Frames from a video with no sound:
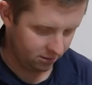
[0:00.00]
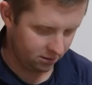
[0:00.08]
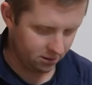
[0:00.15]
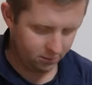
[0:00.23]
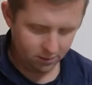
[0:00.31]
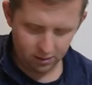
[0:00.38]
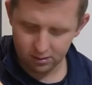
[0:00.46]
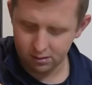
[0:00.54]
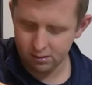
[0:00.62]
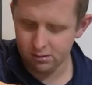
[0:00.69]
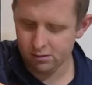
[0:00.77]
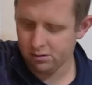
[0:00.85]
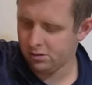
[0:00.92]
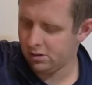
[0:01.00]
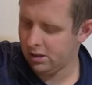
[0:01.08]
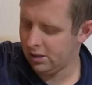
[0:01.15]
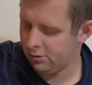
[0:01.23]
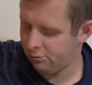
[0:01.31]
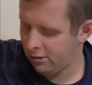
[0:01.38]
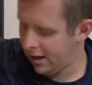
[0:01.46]
oh my god, it doesn't
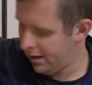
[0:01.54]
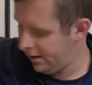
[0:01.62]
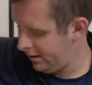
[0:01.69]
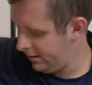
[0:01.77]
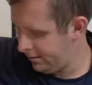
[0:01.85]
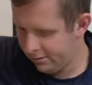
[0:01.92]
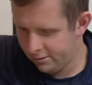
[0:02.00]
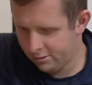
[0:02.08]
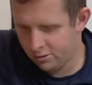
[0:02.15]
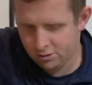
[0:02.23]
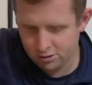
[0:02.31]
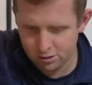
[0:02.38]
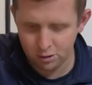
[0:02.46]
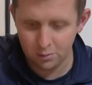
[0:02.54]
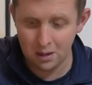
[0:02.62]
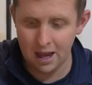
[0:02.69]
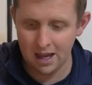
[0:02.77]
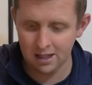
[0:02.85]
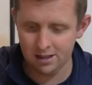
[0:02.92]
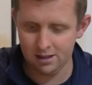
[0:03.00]
taste right. There shouldn't be
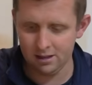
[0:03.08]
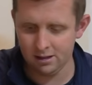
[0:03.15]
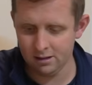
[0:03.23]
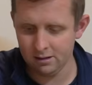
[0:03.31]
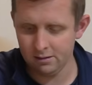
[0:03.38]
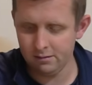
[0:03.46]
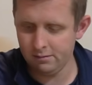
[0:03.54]
ice in